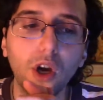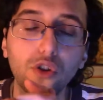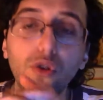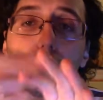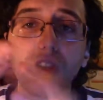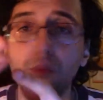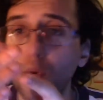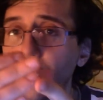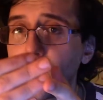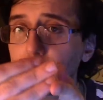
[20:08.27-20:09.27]
Do you think we're
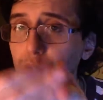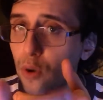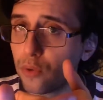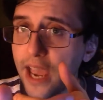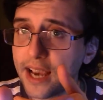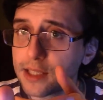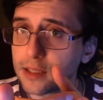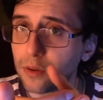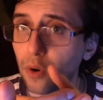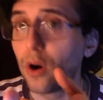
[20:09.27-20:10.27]
gonna get
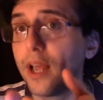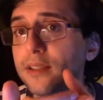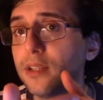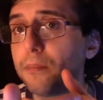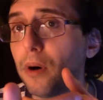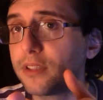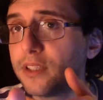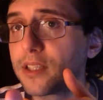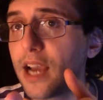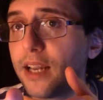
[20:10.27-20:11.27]
codex and
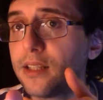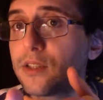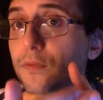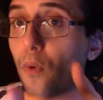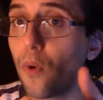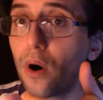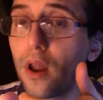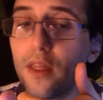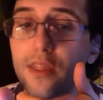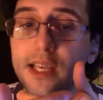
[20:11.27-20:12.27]
Palutena's guidance for
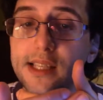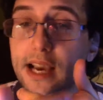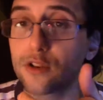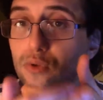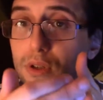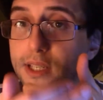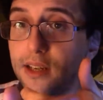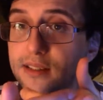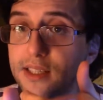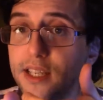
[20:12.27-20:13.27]
these extra DLC